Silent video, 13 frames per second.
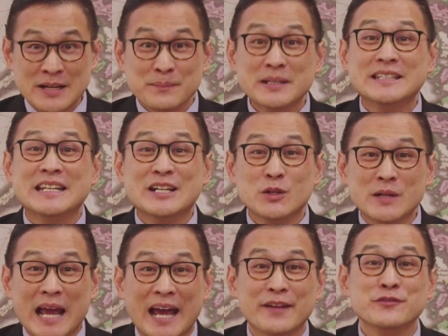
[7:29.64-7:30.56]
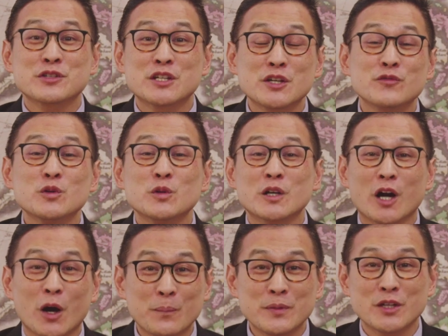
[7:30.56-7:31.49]
But they don't have to give you a
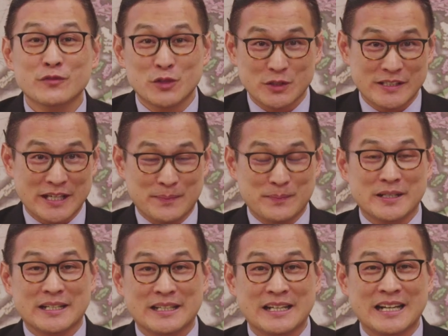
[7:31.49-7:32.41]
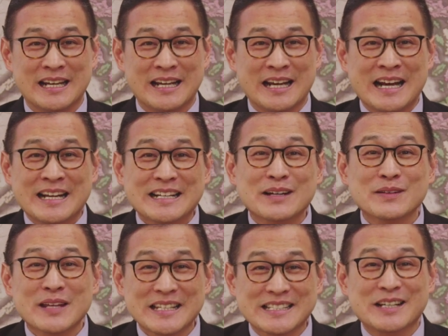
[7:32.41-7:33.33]
copy of your statement. Now
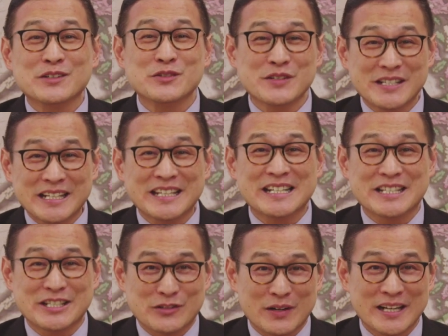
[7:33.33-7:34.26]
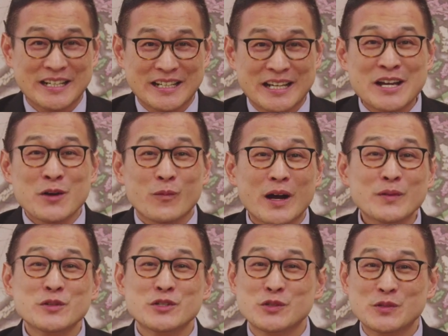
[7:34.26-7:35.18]
that sounds ridiculous, right? Why
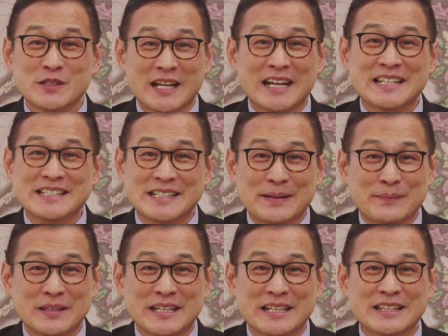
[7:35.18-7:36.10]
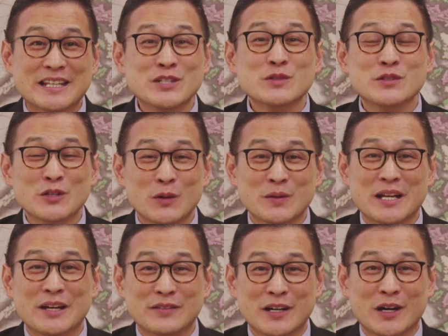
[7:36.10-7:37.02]
would you sign something that you don't
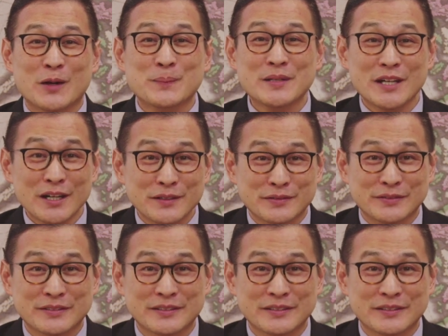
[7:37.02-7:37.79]
have a copy of?